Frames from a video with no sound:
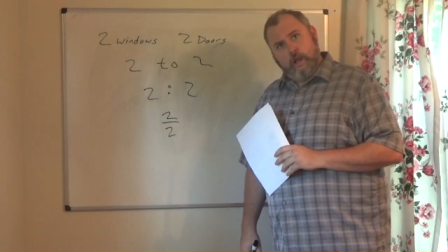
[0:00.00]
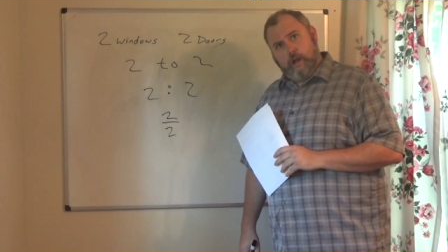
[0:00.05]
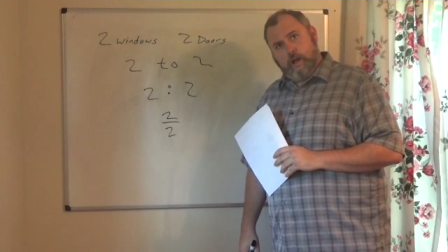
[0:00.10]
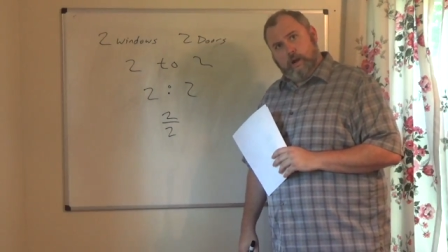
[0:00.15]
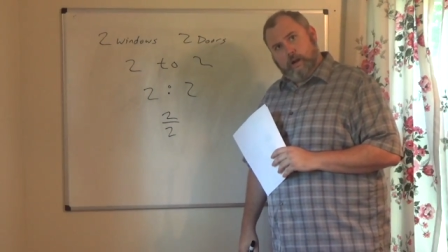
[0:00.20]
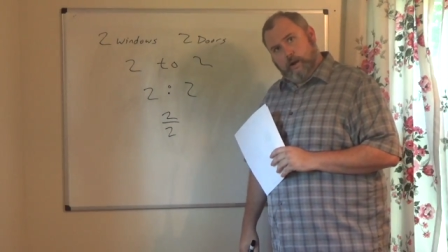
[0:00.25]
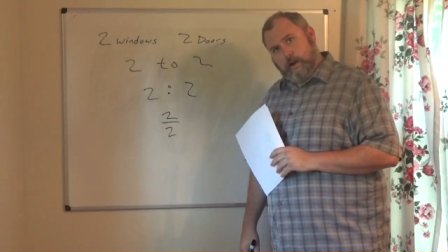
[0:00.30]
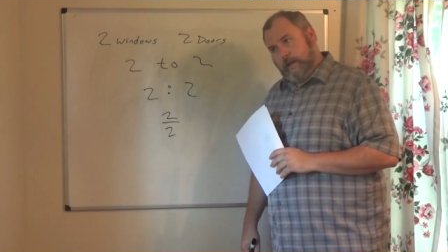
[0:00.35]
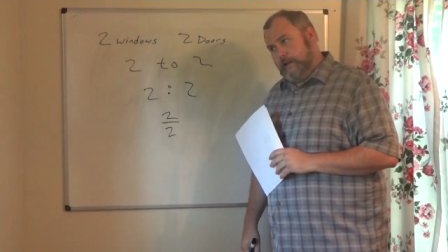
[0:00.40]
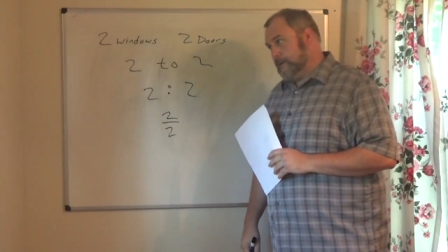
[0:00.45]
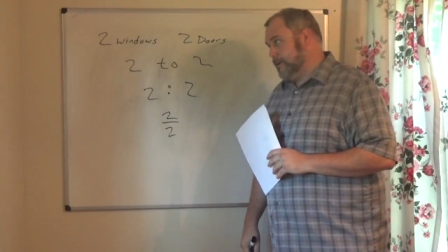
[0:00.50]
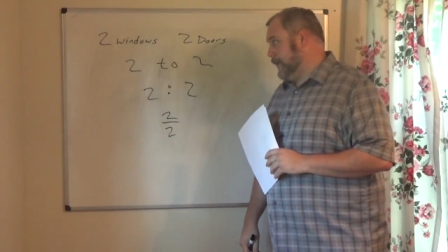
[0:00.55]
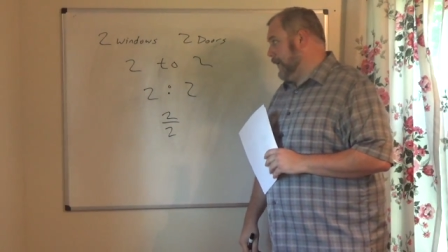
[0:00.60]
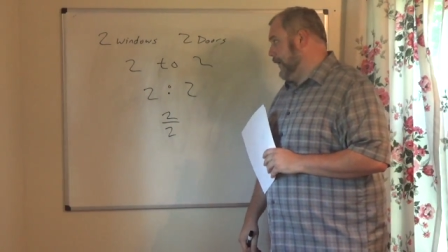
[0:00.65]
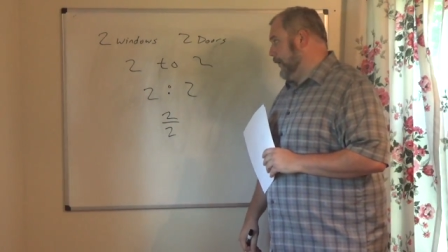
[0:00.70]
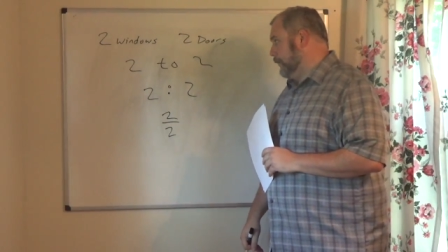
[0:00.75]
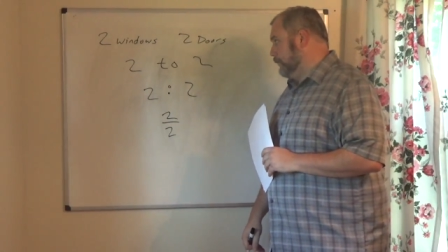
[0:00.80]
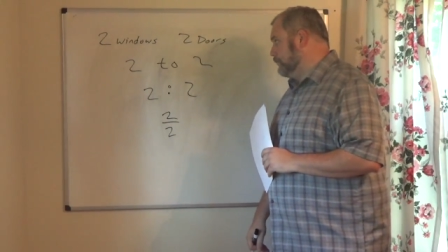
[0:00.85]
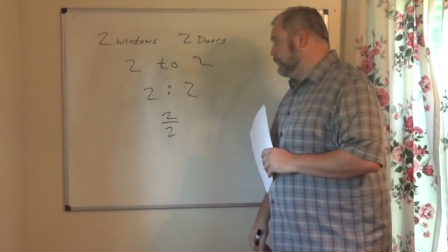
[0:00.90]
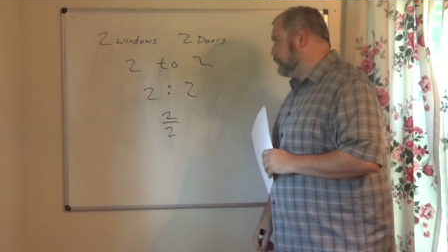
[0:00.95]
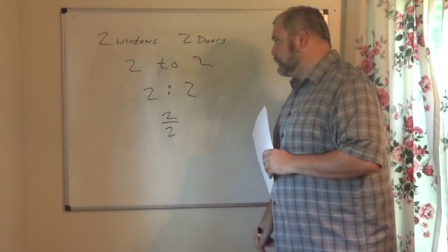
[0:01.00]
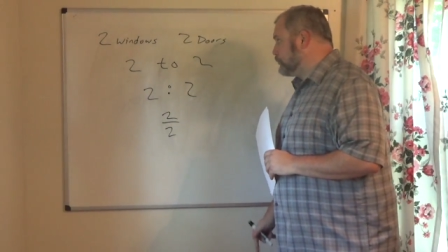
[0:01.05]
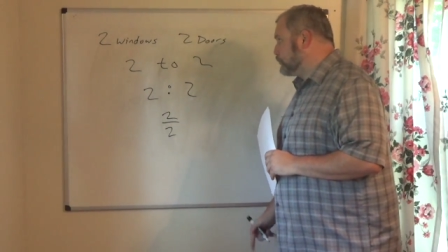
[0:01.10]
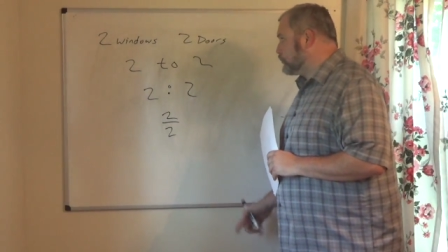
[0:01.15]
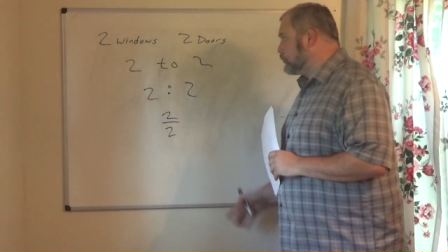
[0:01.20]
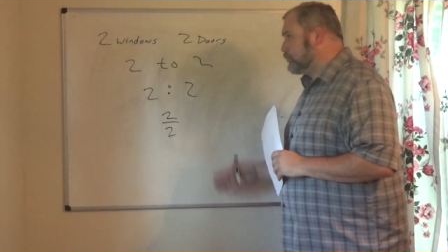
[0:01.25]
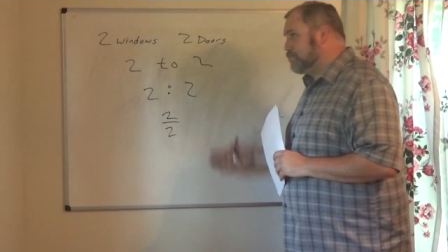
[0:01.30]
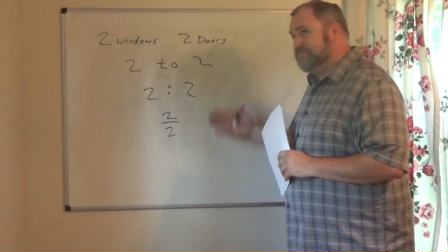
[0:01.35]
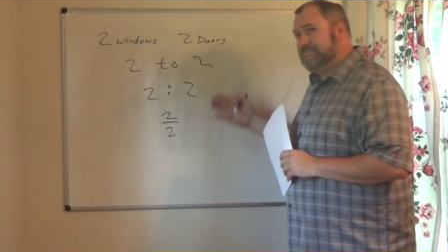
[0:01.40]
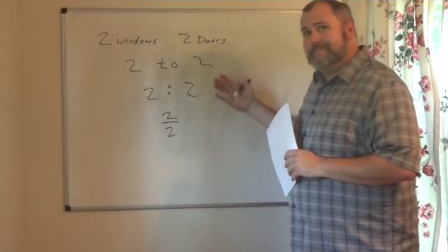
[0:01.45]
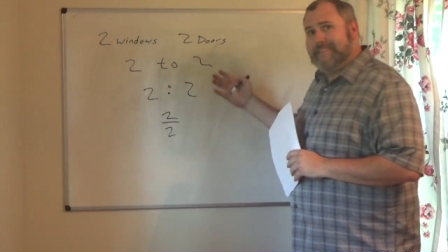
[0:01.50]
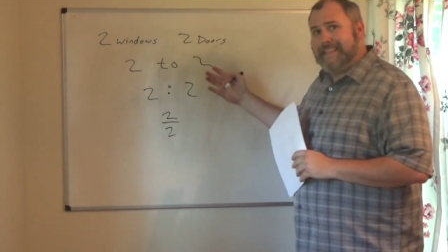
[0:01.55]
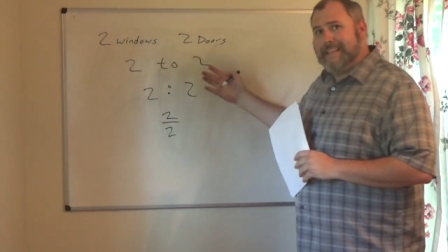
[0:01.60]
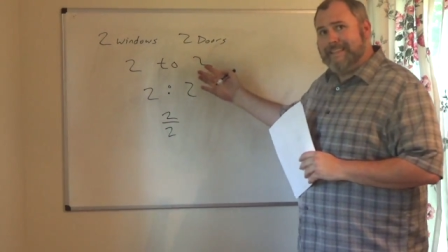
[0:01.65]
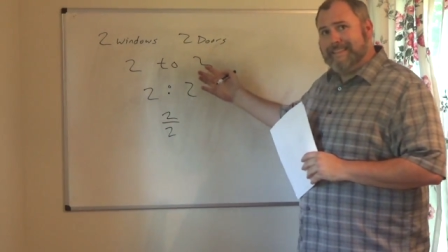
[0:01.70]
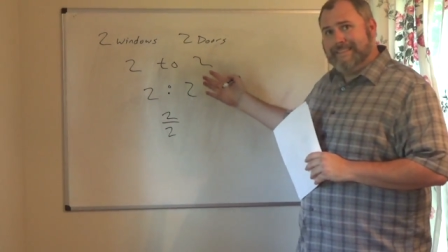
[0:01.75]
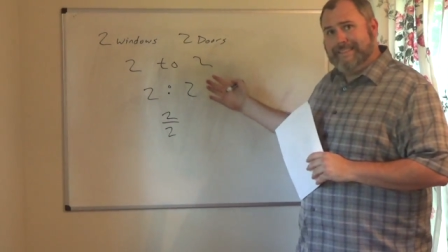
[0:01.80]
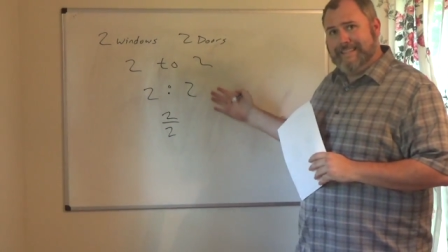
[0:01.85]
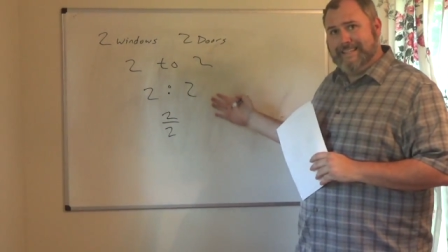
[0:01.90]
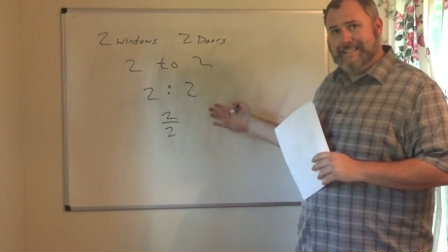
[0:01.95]
Alright, now,
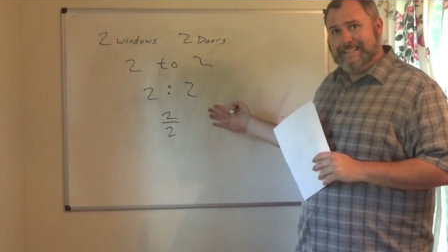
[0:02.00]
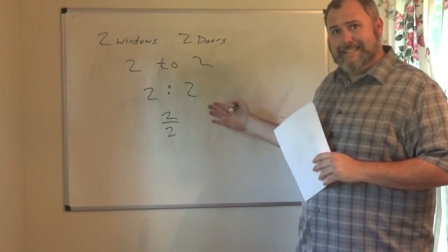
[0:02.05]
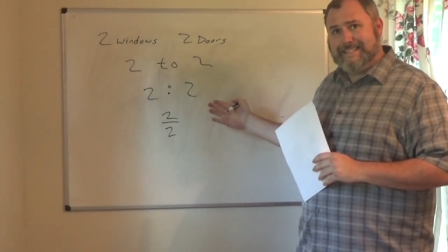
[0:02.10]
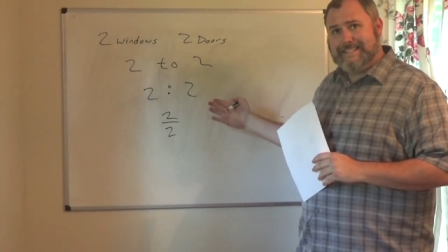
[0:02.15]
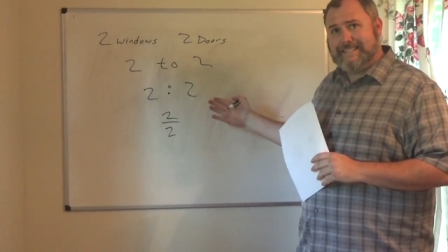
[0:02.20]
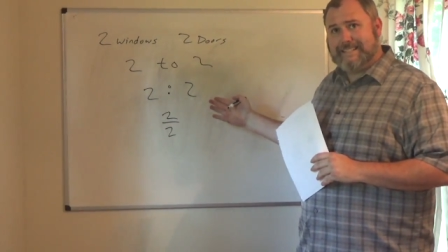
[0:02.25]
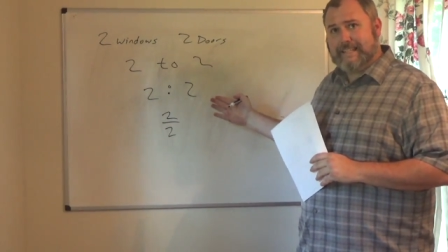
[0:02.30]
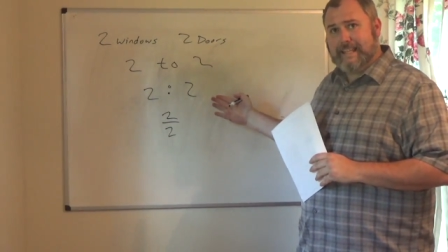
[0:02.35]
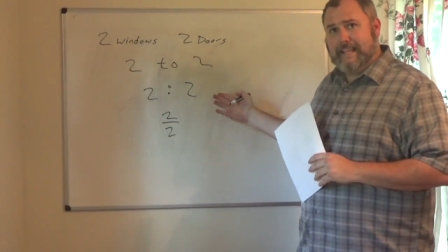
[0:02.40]
this